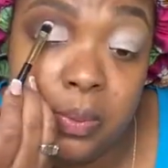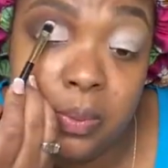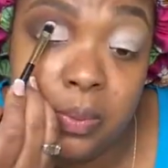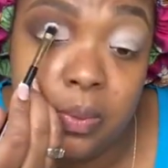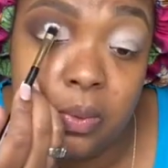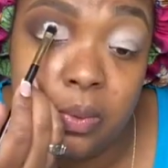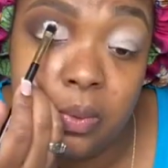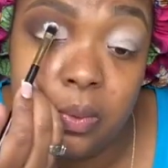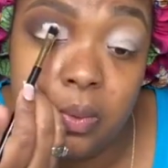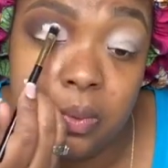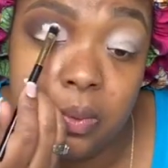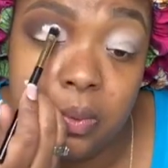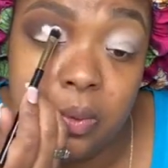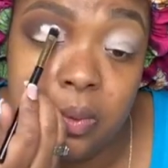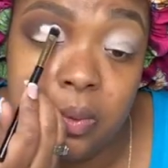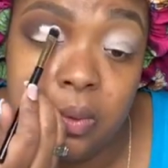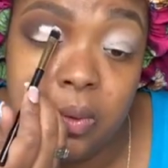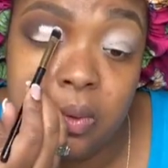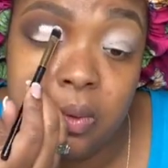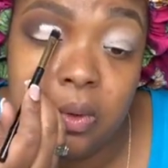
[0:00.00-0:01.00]
when I
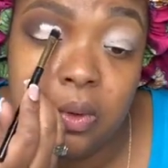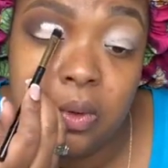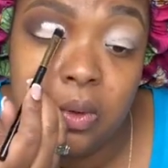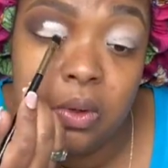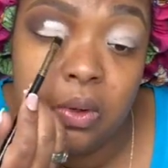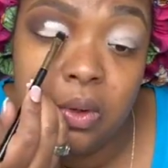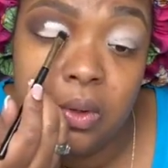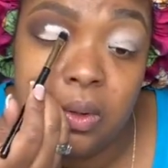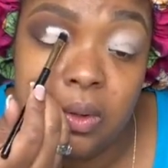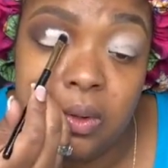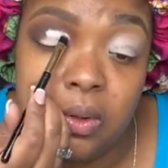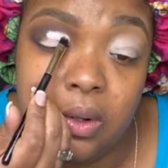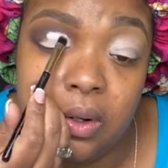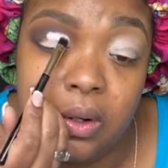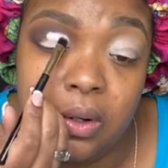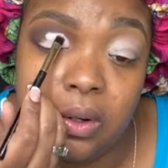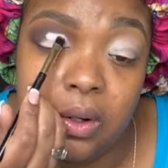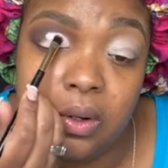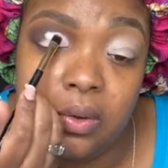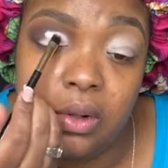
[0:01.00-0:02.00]
first got it,
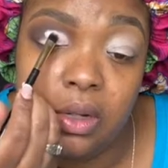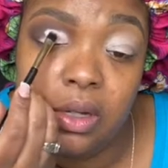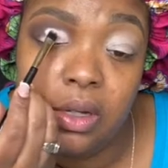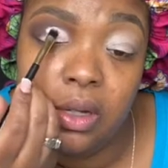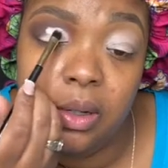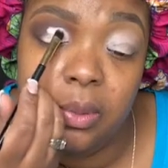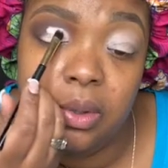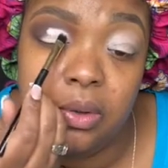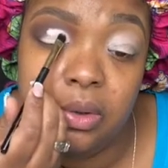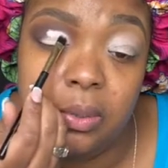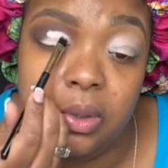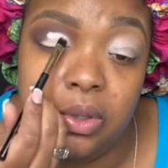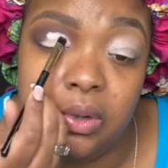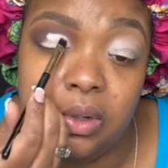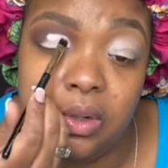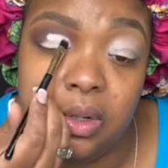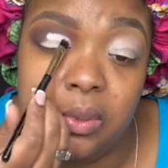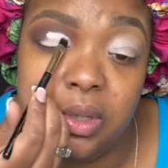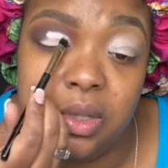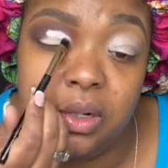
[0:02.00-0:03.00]
I didn't like
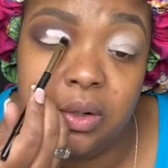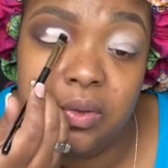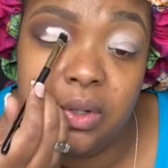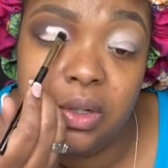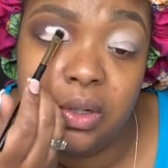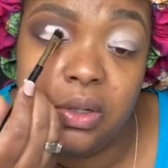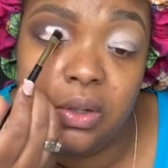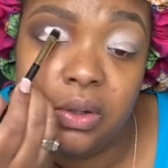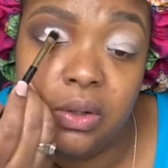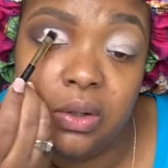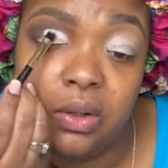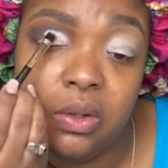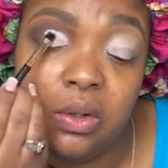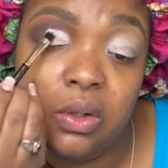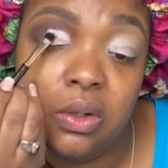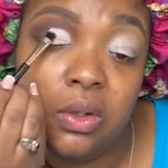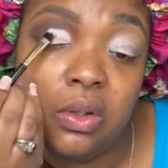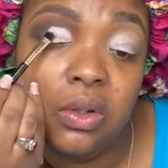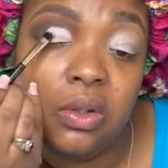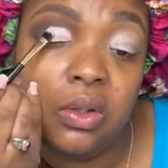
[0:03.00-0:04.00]
it, but I realized
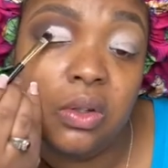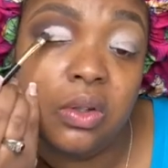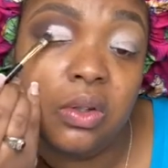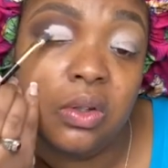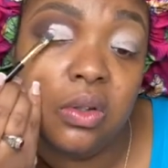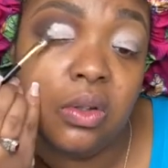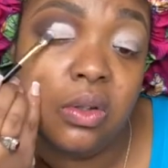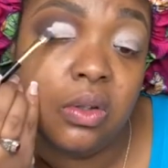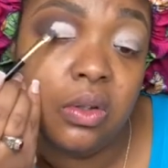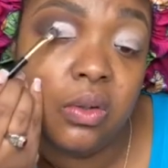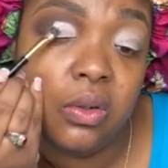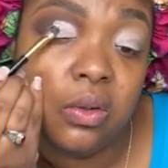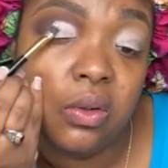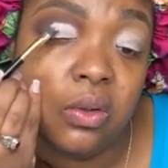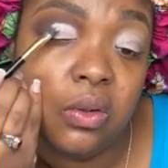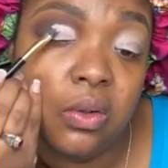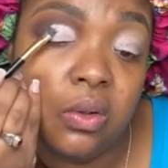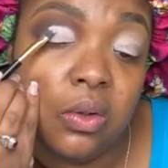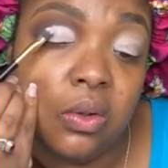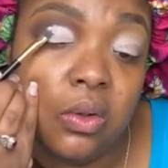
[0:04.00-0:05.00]
I was using it
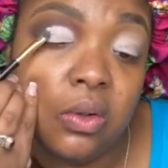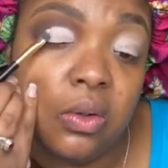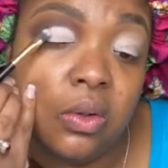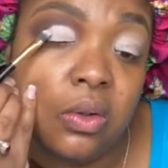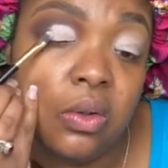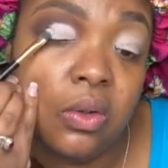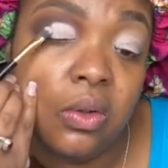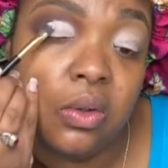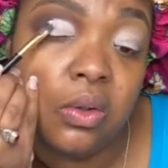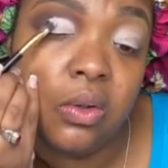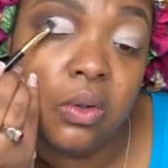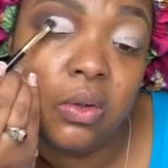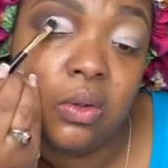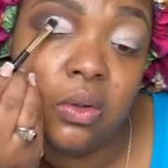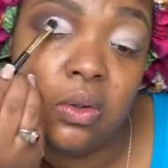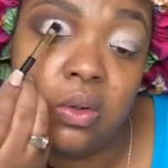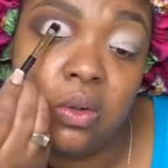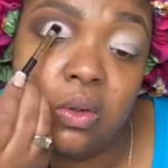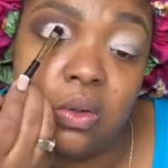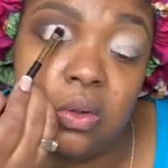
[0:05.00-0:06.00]
wrong.
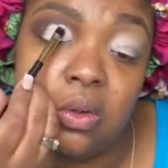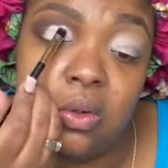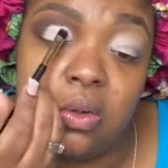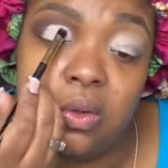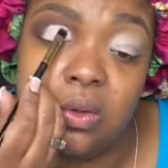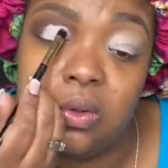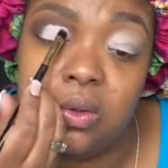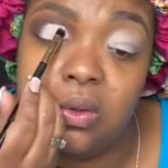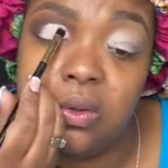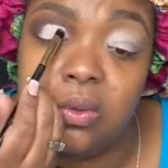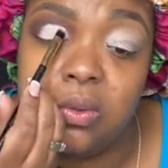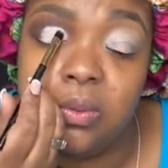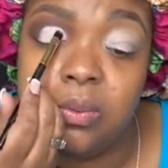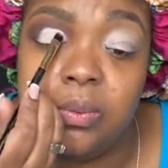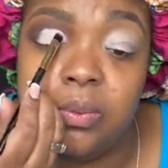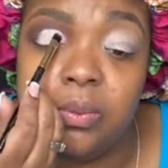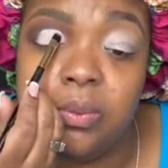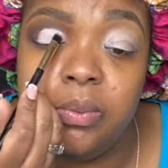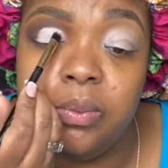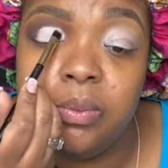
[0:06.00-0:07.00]

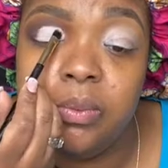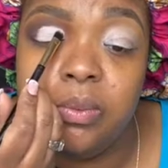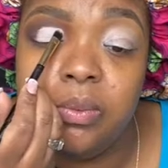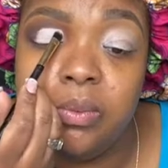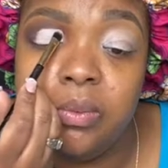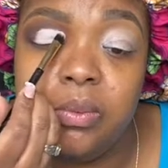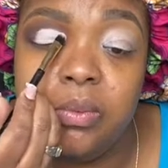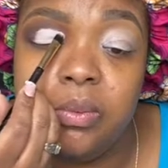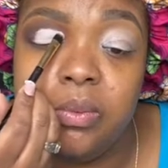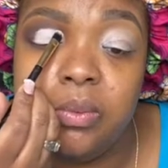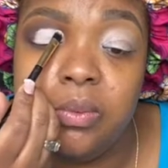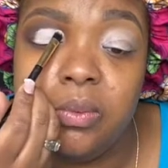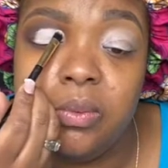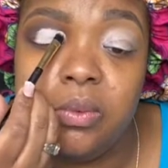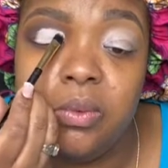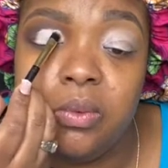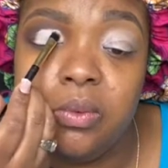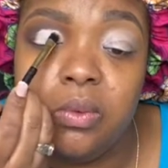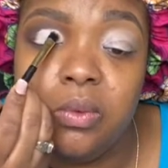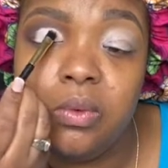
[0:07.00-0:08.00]
So when I figured
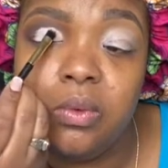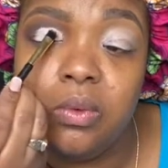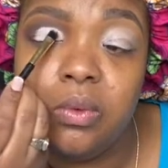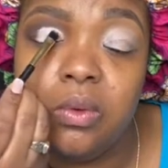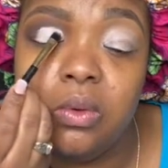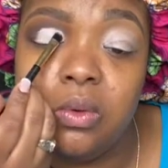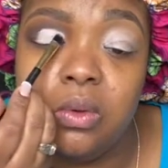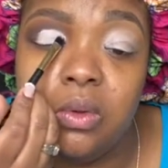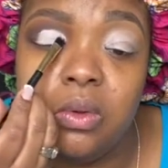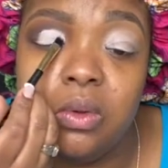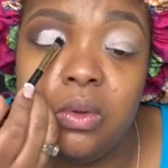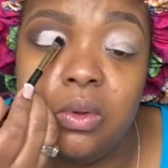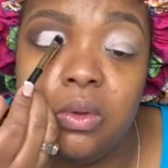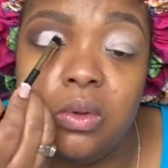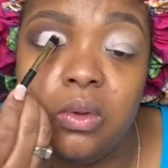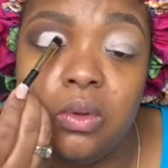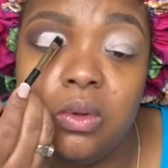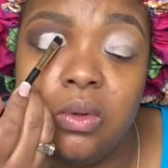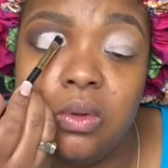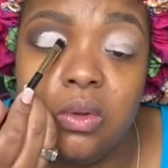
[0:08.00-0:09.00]
out you had to
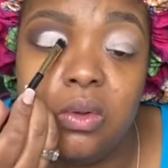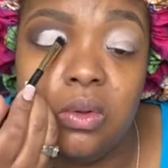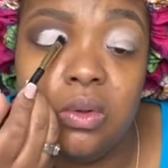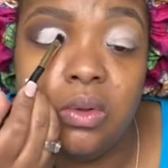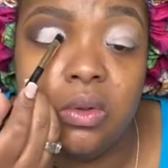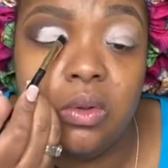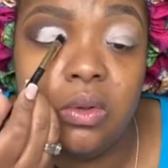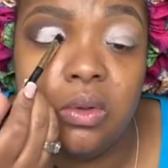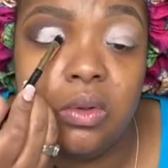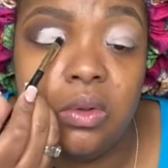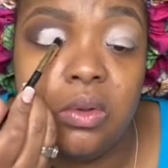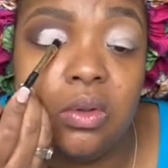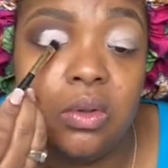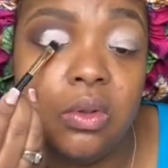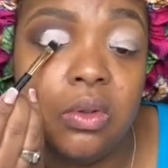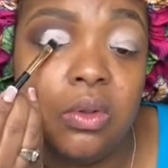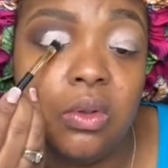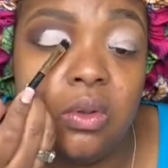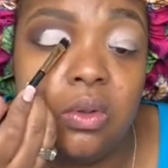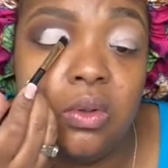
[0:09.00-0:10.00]
pack it on,
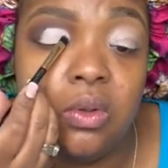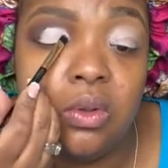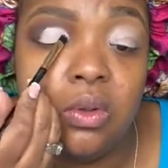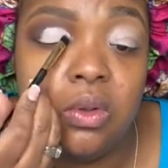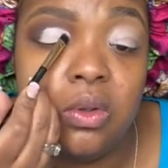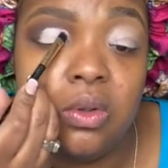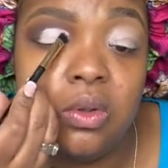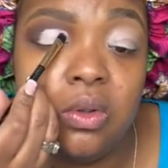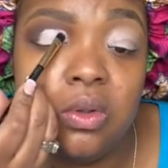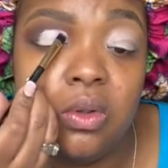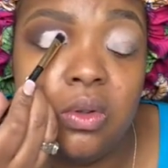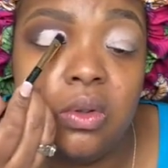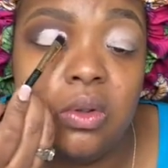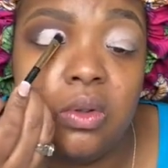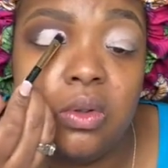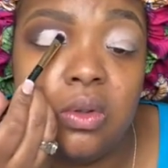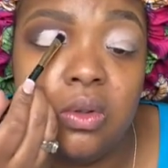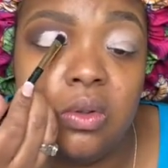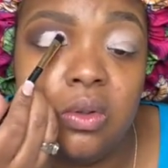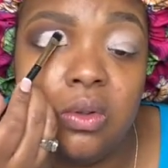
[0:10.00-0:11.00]
like pat it
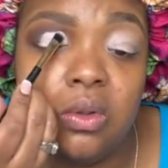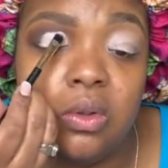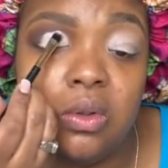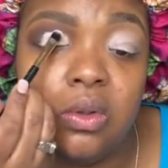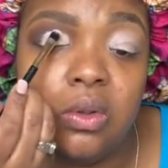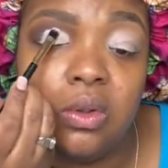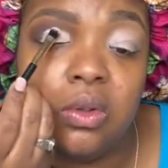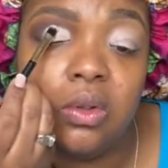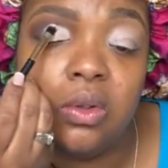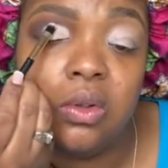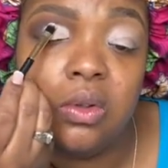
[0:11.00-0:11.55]
gently